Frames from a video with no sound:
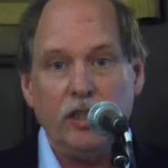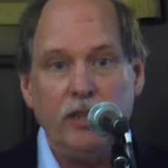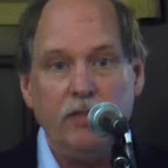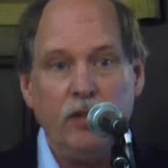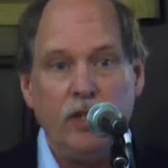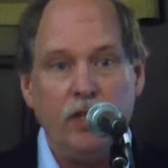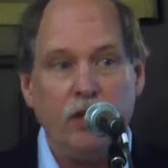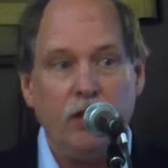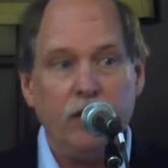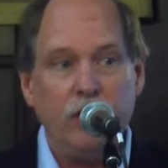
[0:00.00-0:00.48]

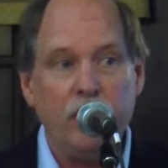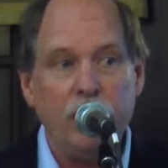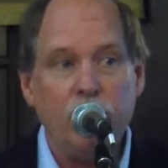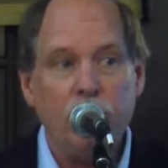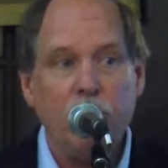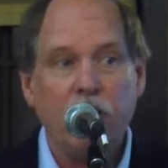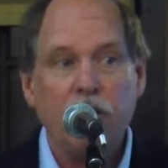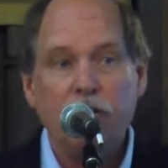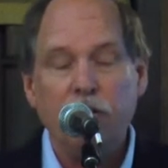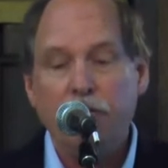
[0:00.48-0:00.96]
even though the
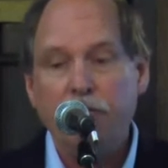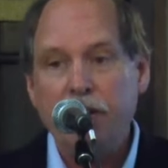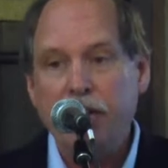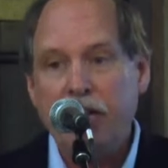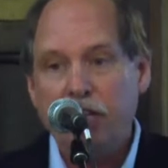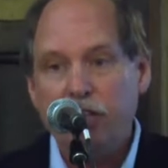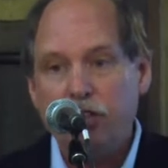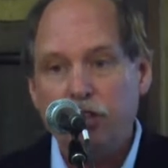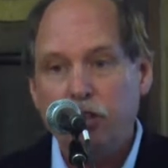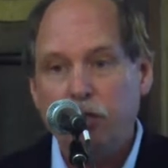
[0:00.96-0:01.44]
director of
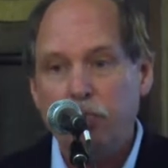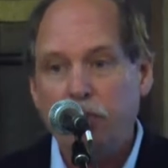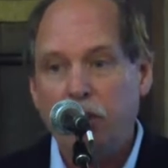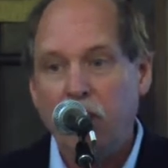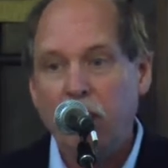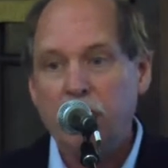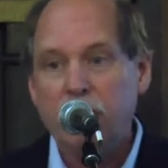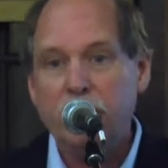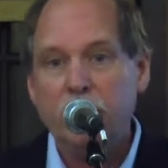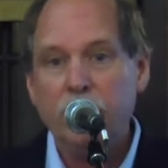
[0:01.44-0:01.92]
national
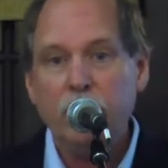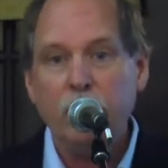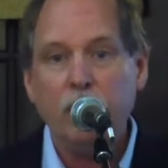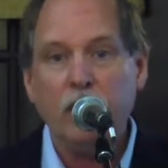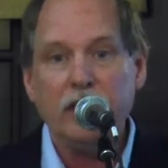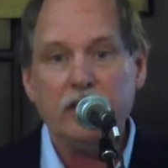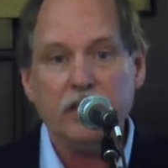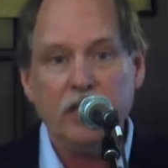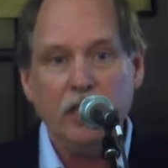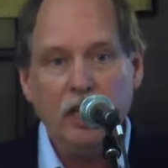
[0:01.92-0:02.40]
parks in the
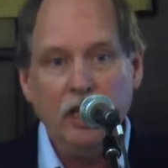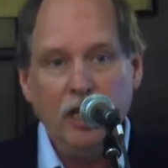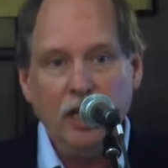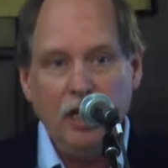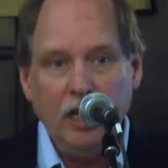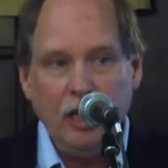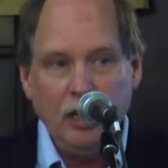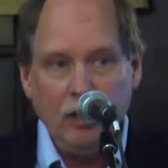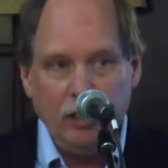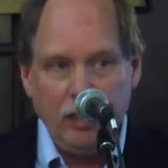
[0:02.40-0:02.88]
U.S.
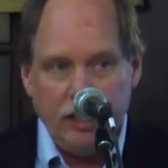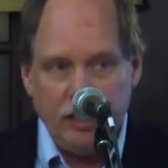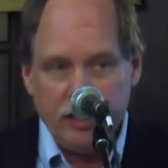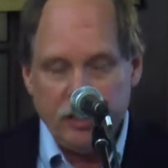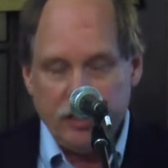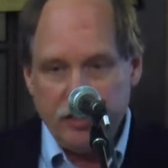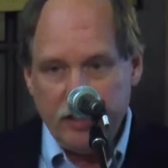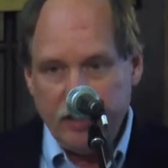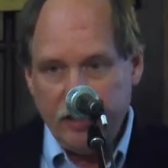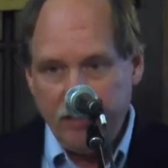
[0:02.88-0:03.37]

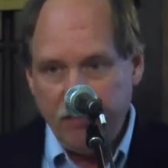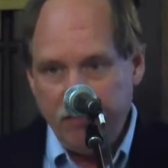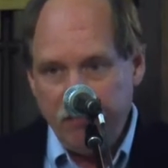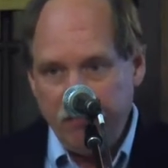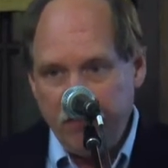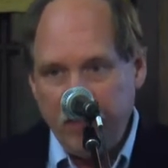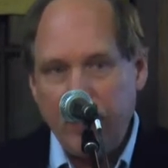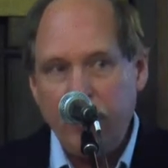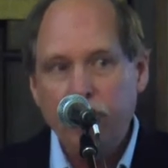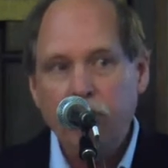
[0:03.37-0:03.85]
is in
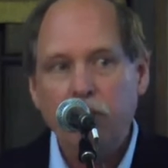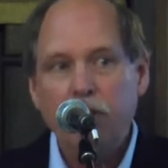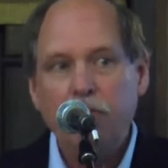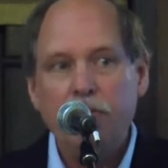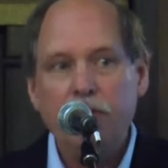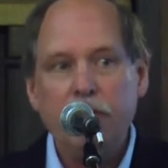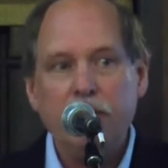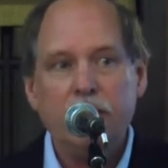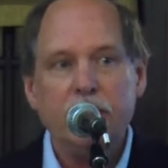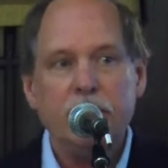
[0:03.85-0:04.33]
favor
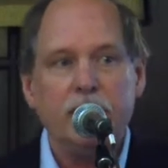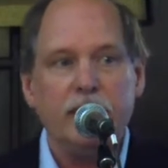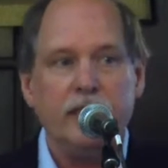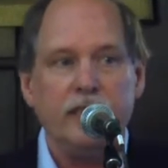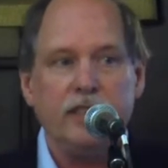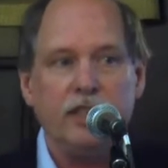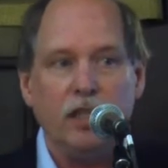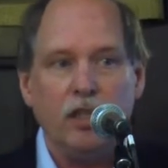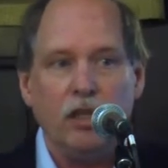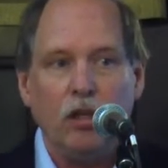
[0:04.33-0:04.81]
of this,
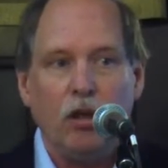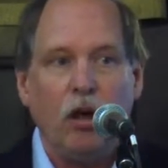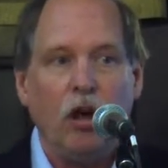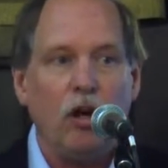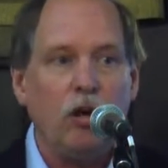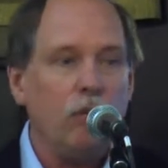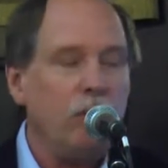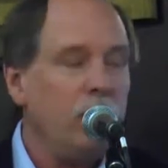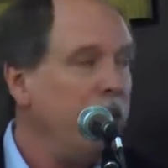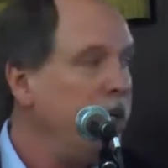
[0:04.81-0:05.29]
it's a
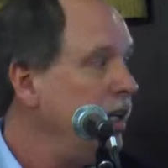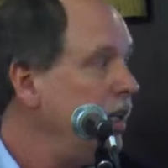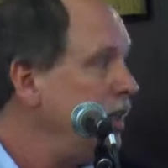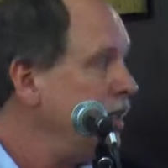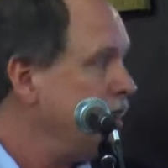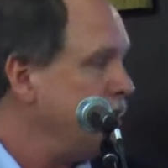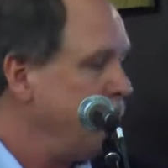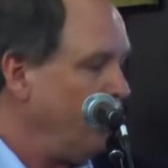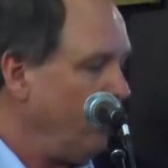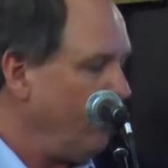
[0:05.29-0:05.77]
long way
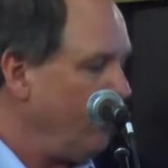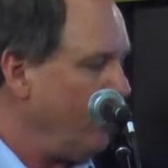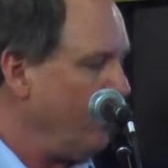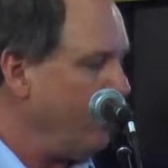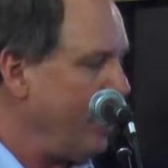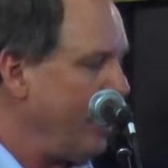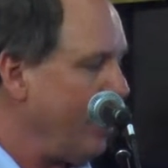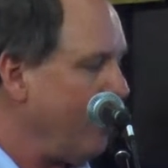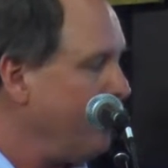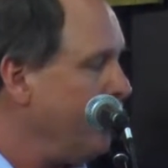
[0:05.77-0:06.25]
still
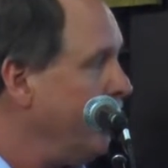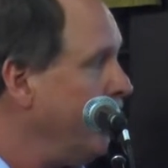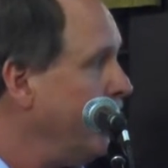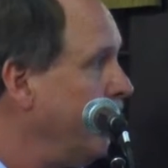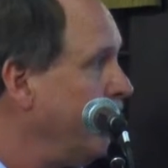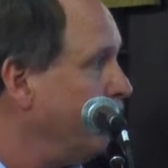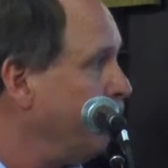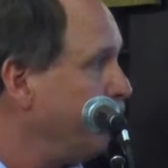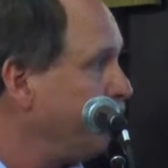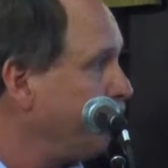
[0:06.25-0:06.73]
from happening.